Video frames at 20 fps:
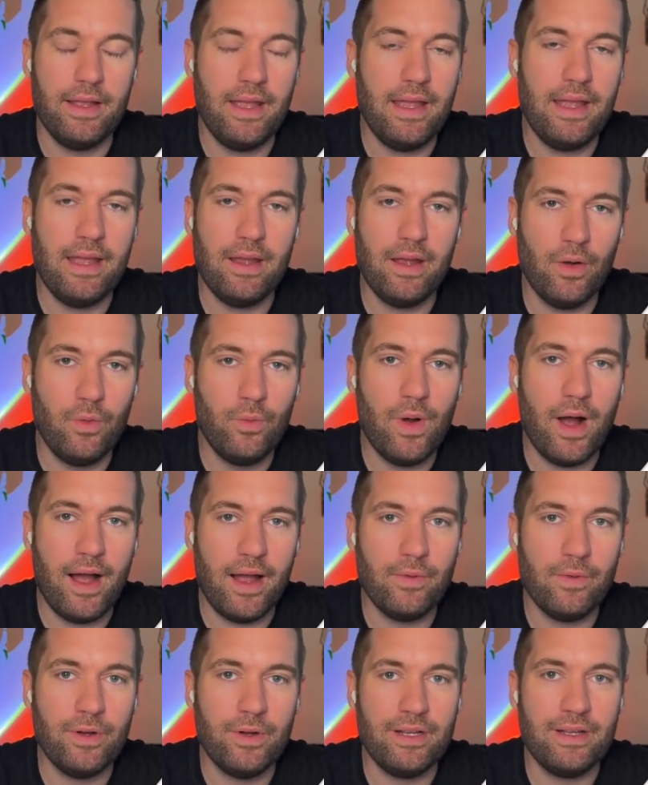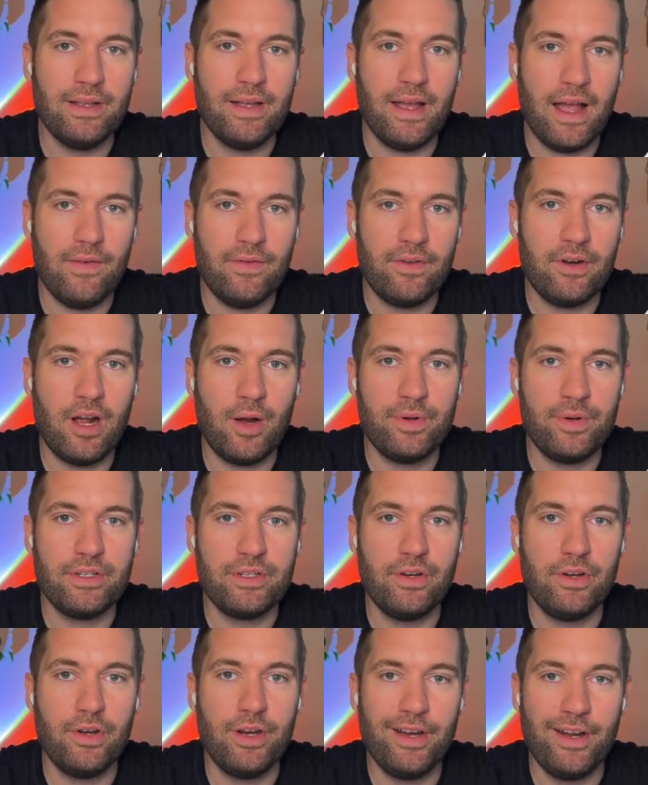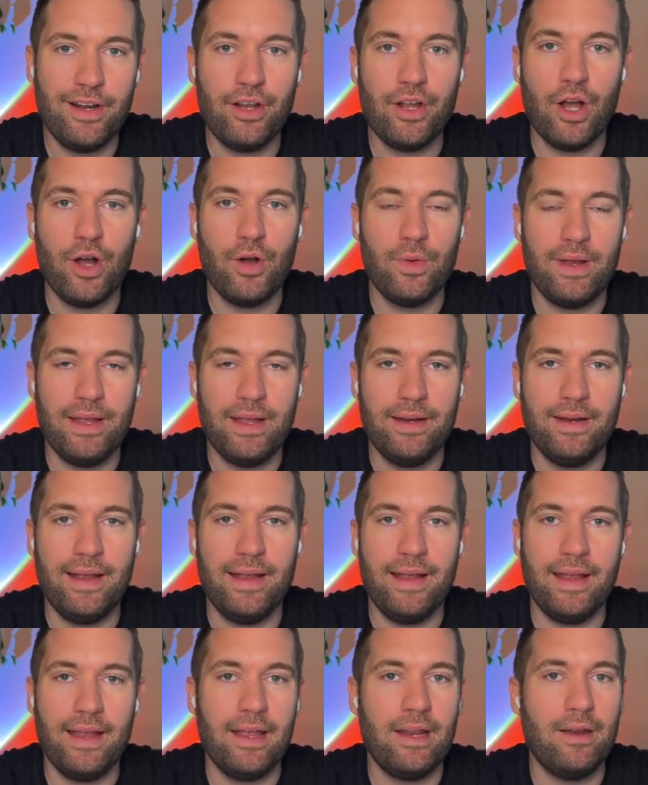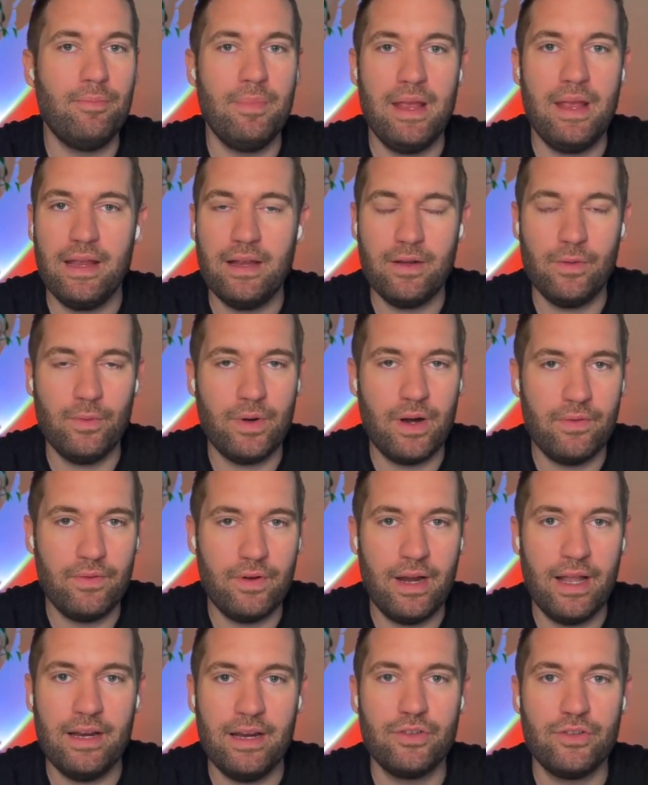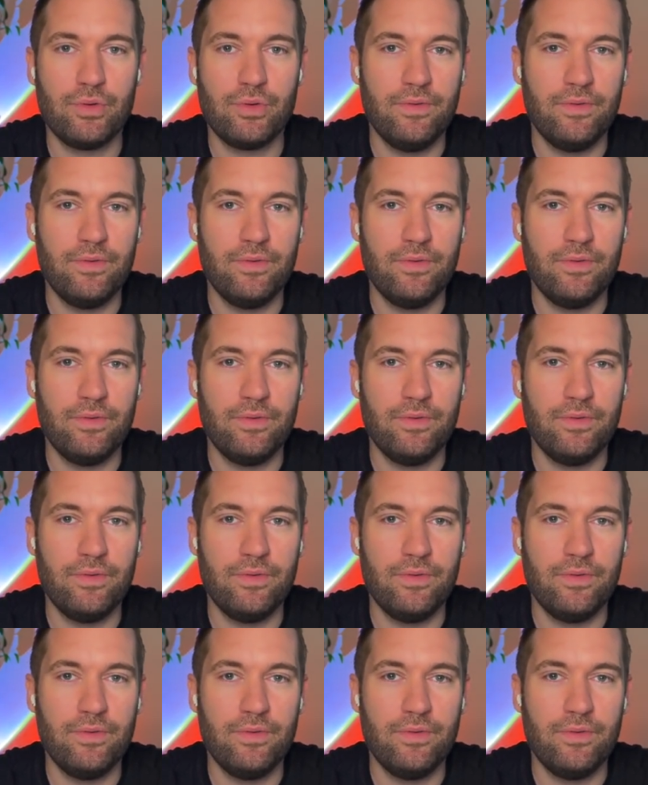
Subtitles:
I want to have an opportunity to go in and make whatever edits,